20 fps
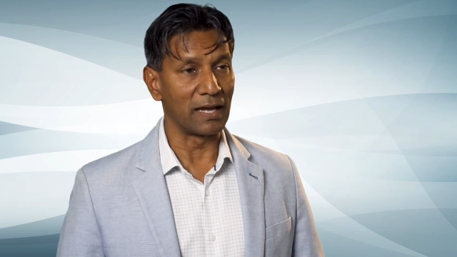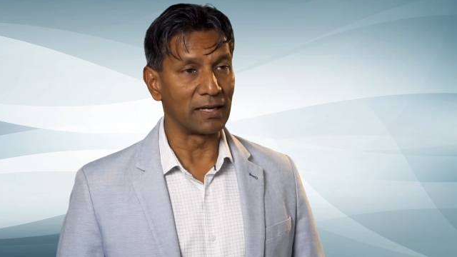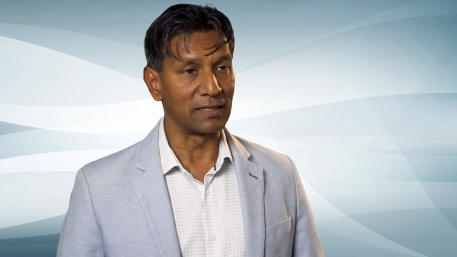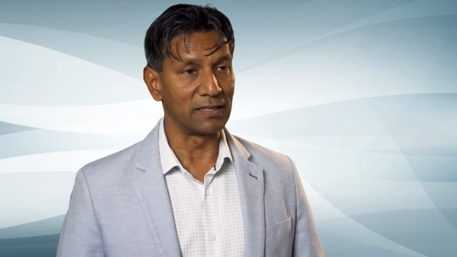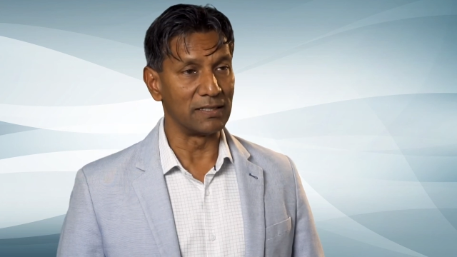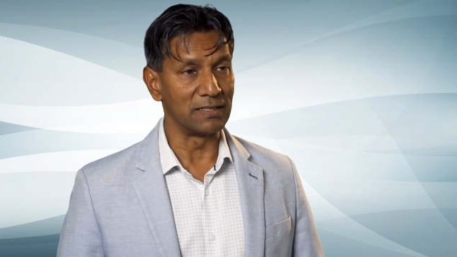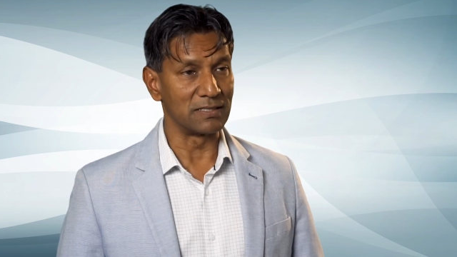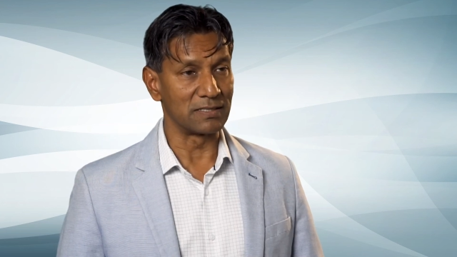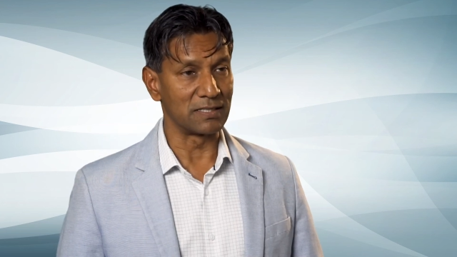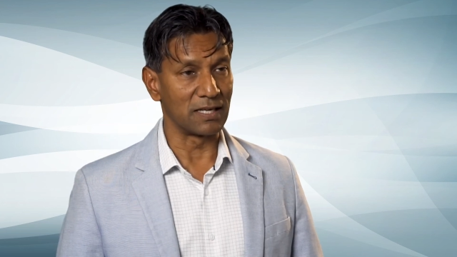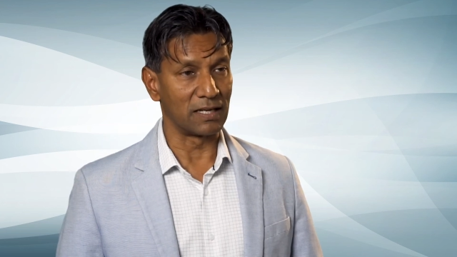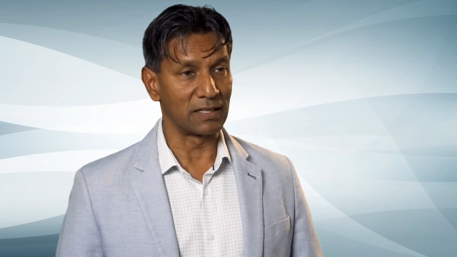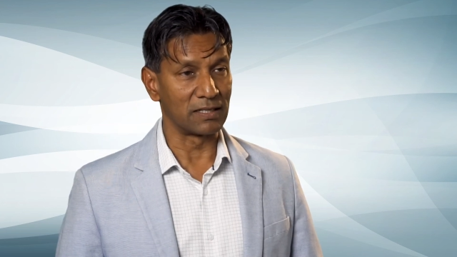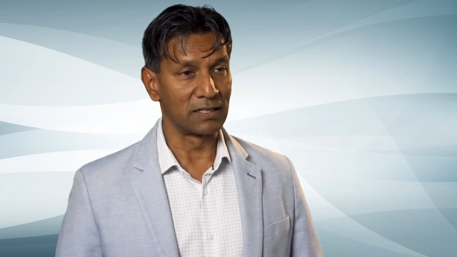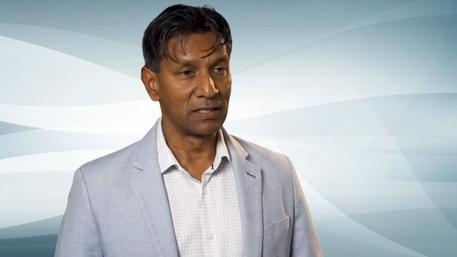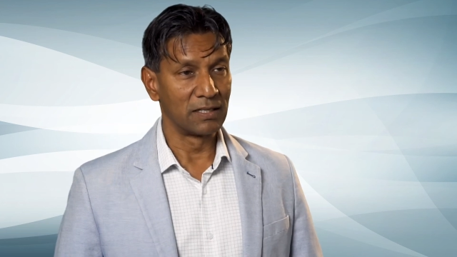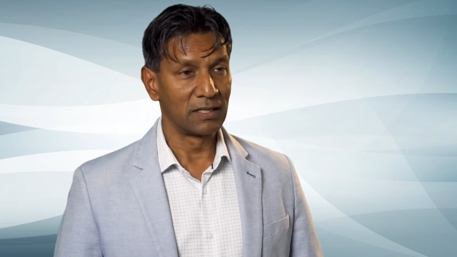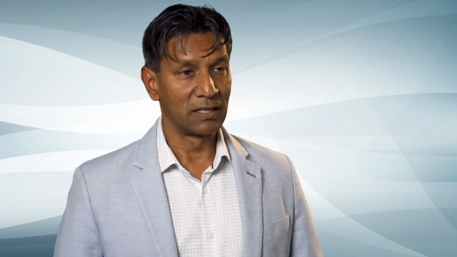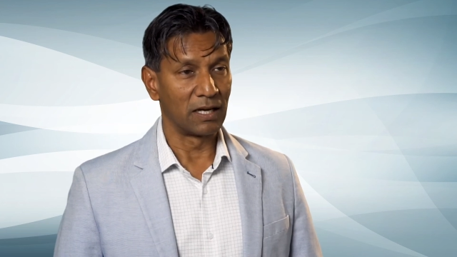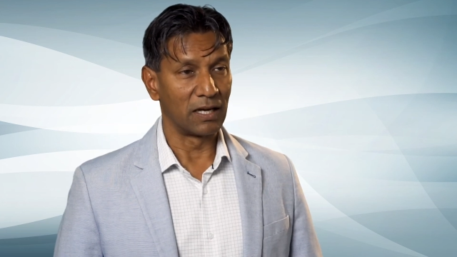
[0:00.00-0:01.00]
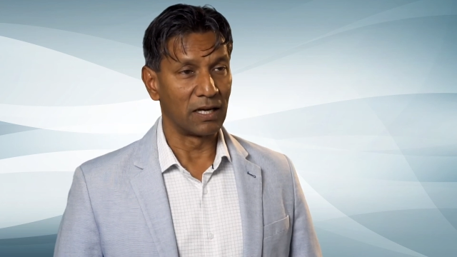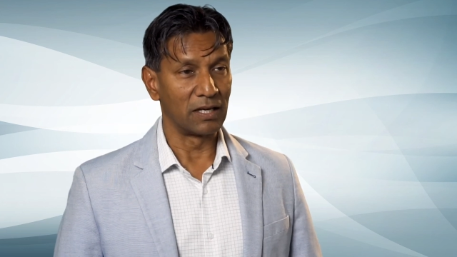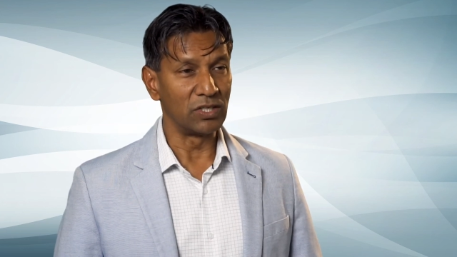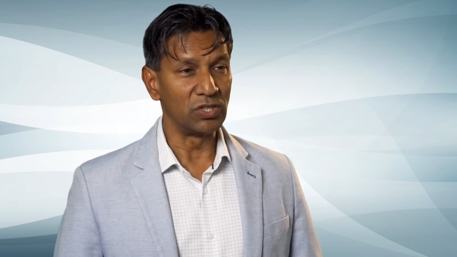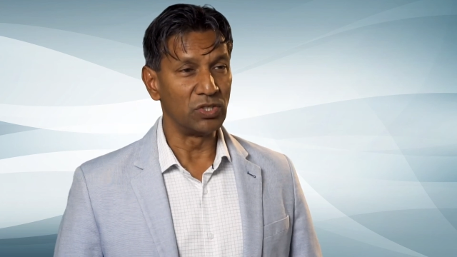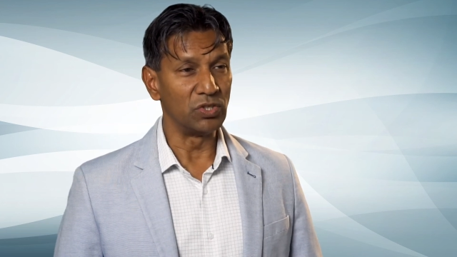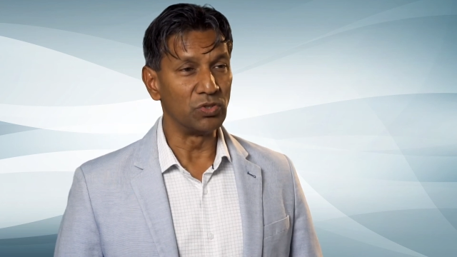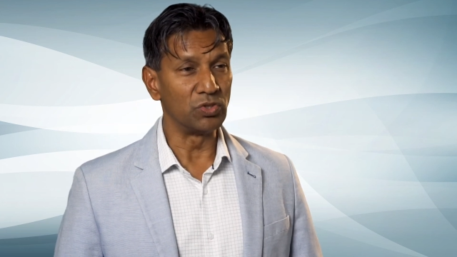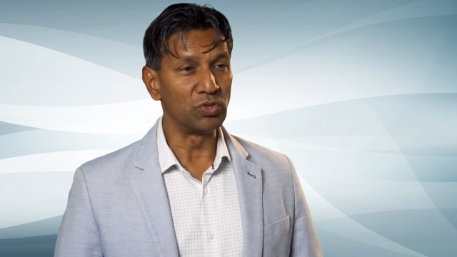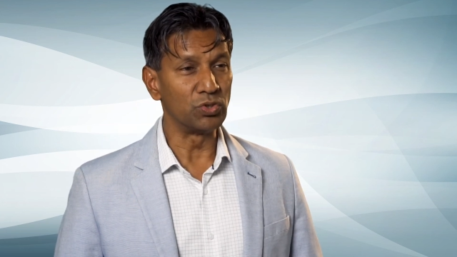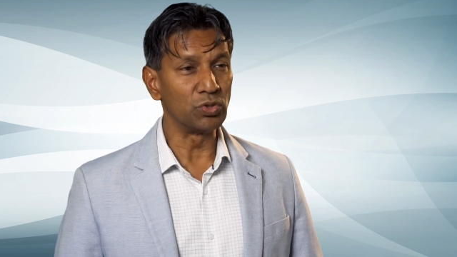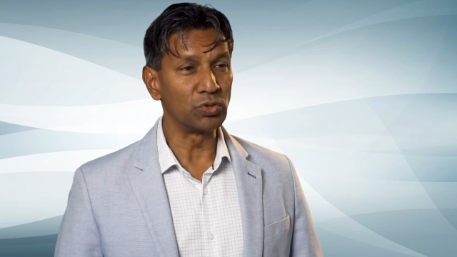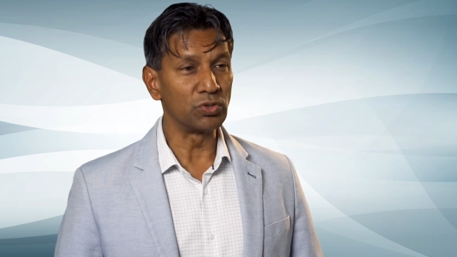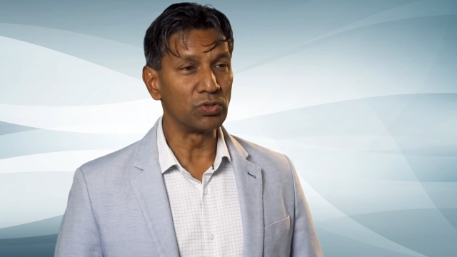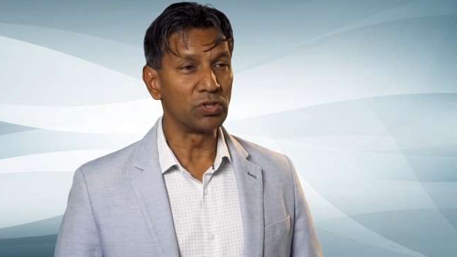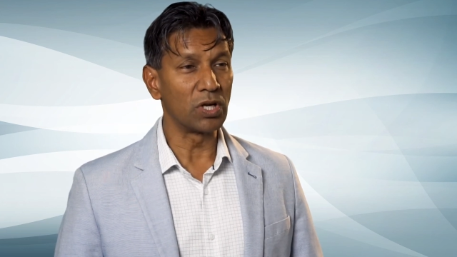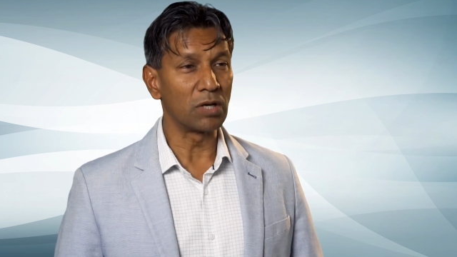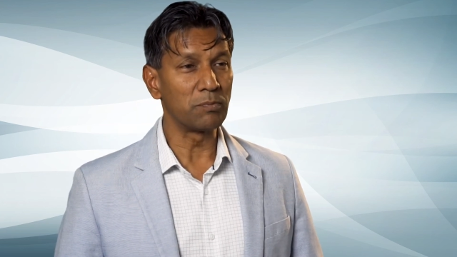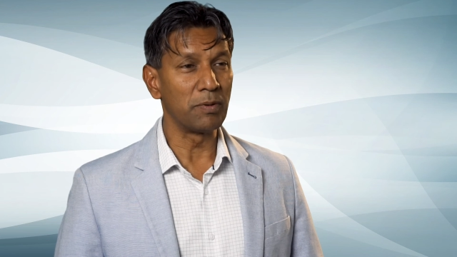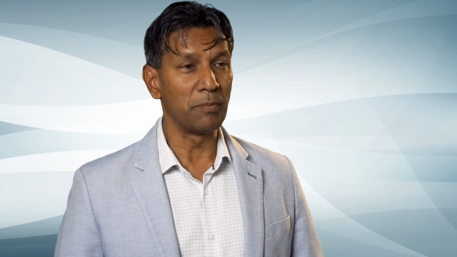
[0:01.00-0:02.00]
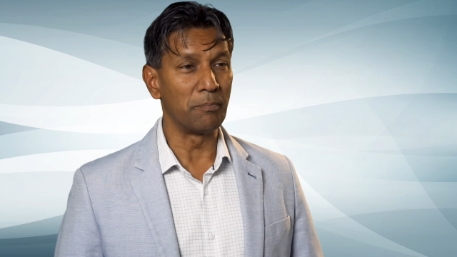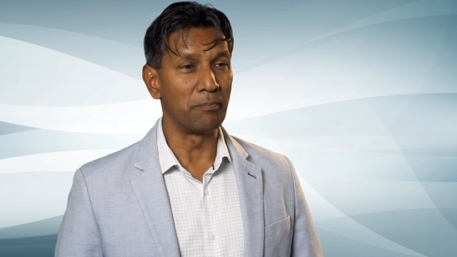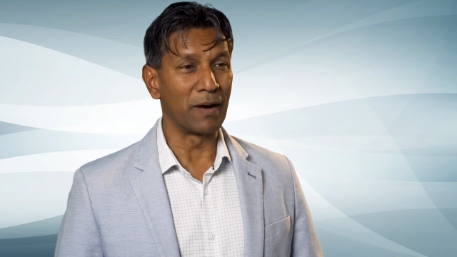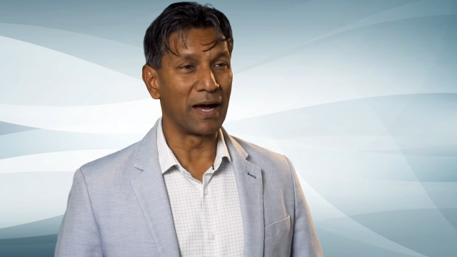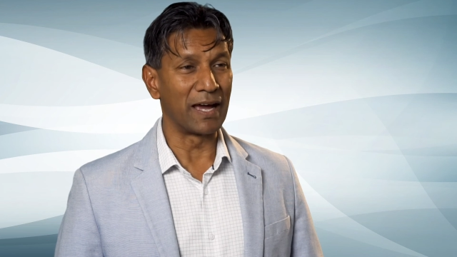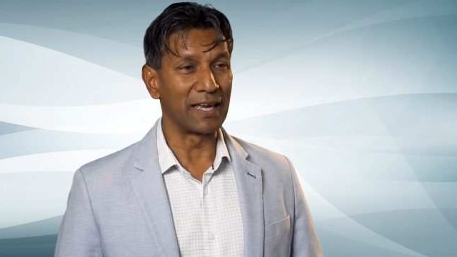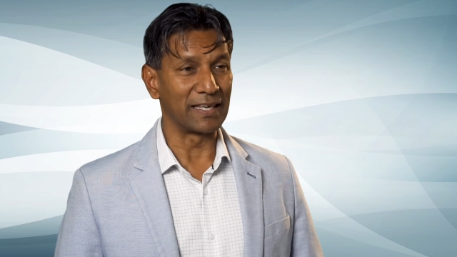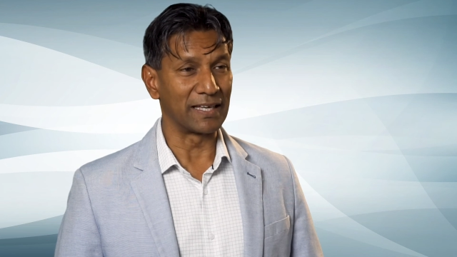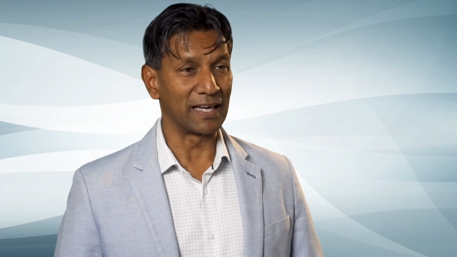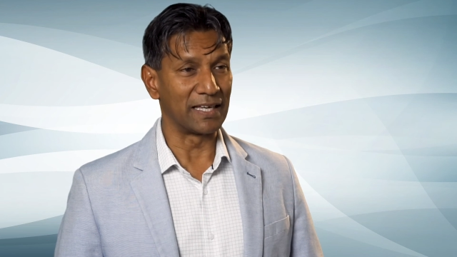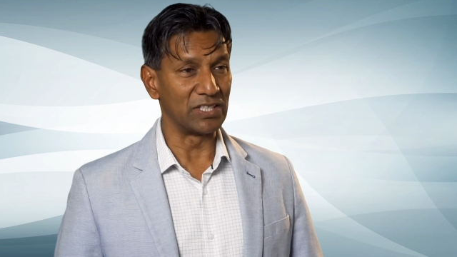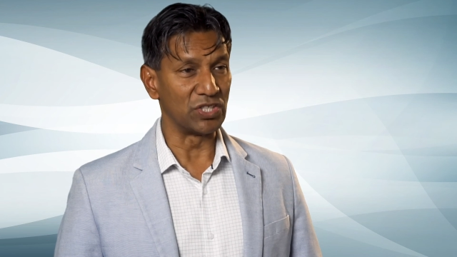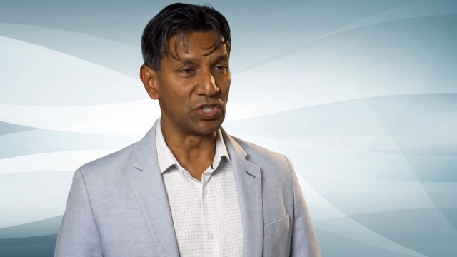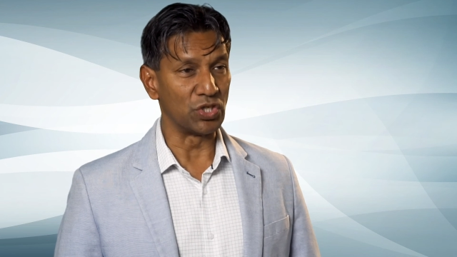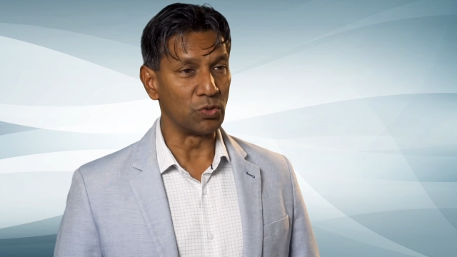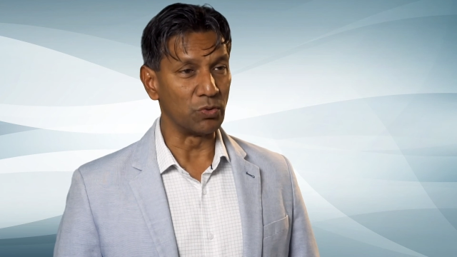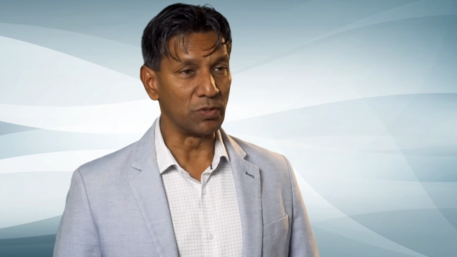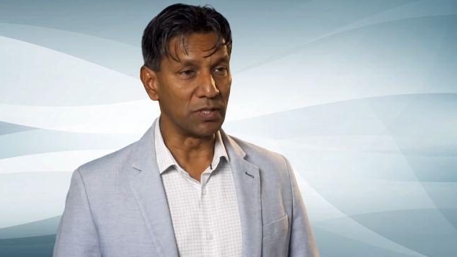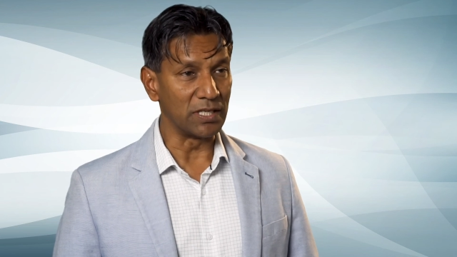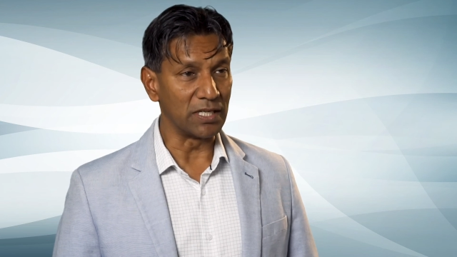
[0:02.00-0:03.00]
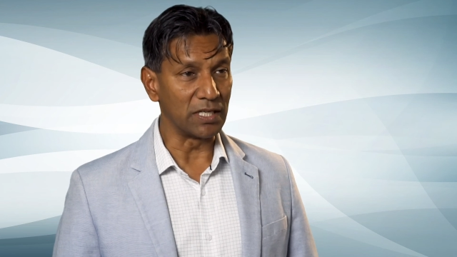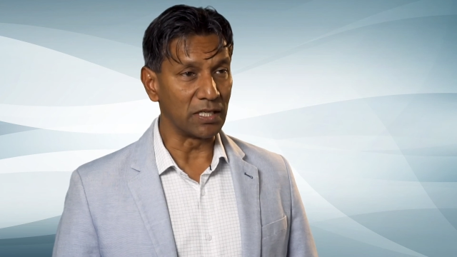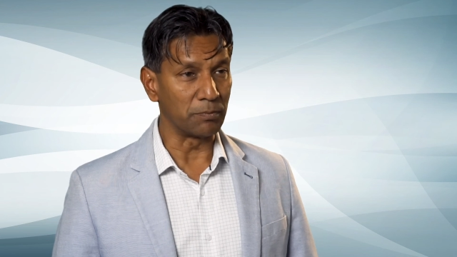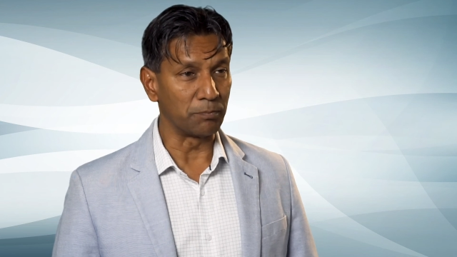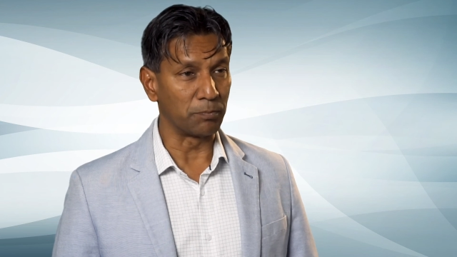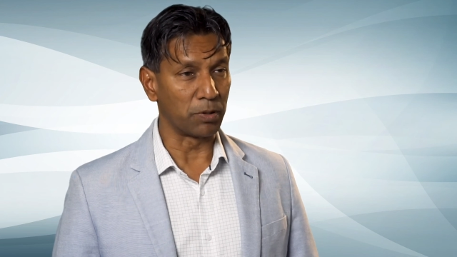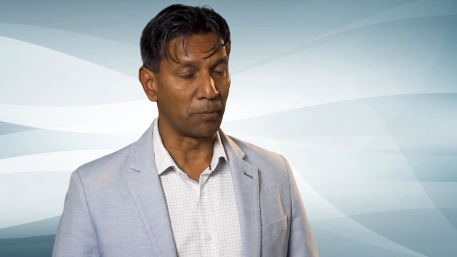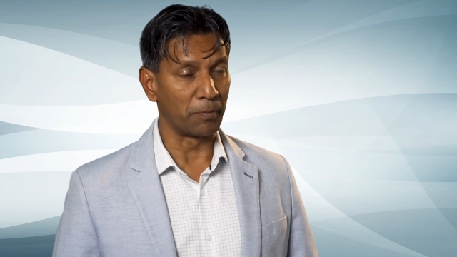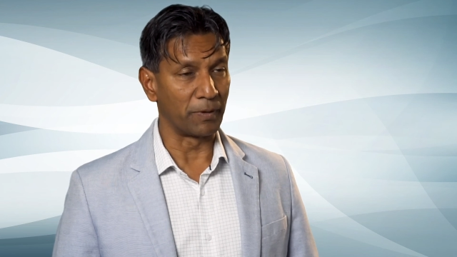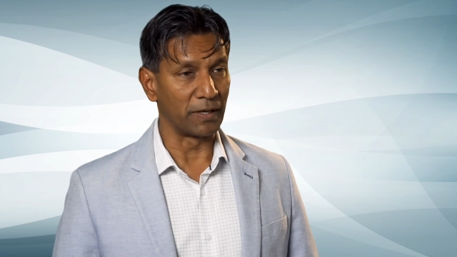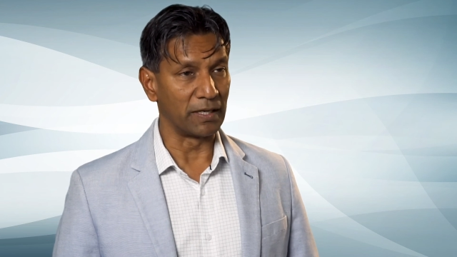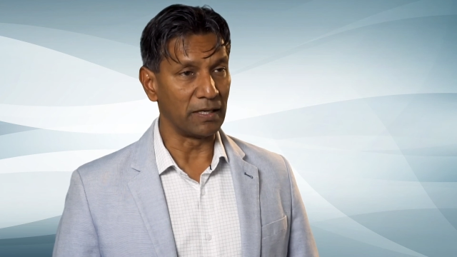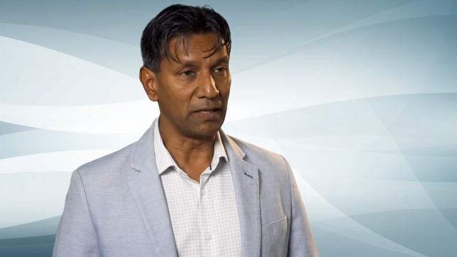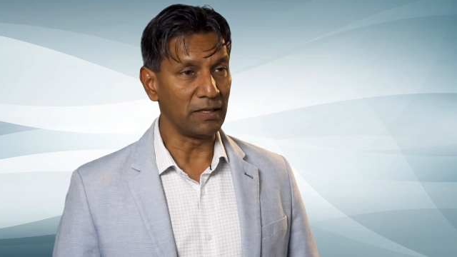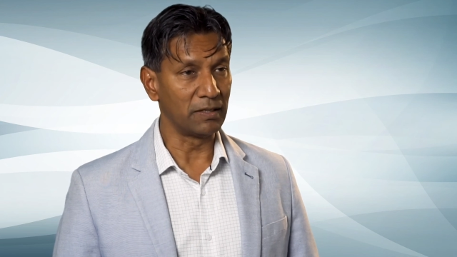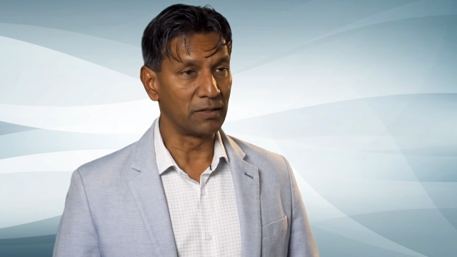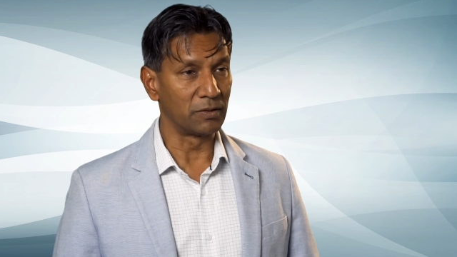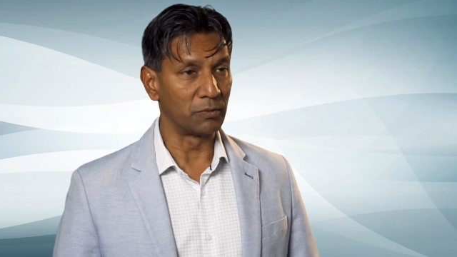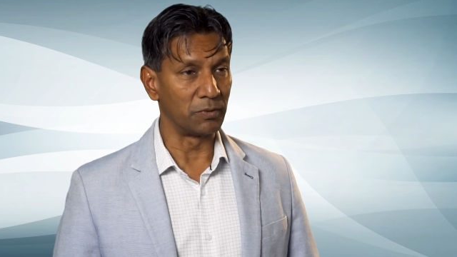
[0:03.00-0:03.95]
that is that you should not be buying a unique property